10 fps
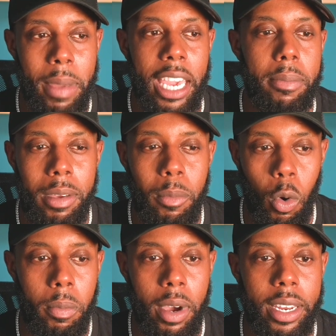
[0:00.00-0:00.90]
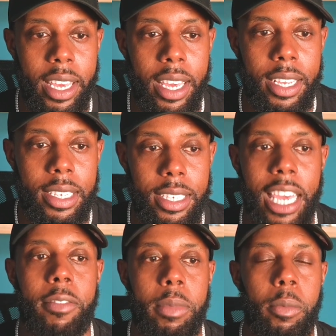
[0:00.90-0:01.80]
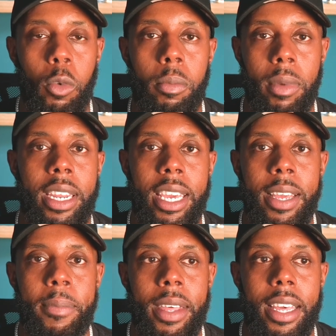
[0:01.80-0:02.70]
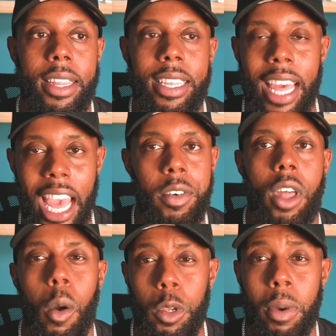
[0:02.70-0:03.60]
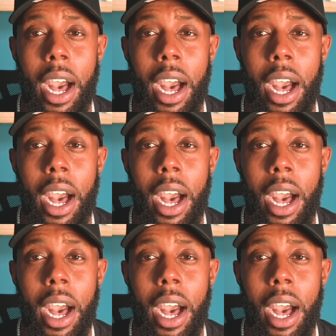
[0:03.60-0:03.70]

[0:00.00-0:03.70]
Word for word: made me more money, saved me more money than I ever thought was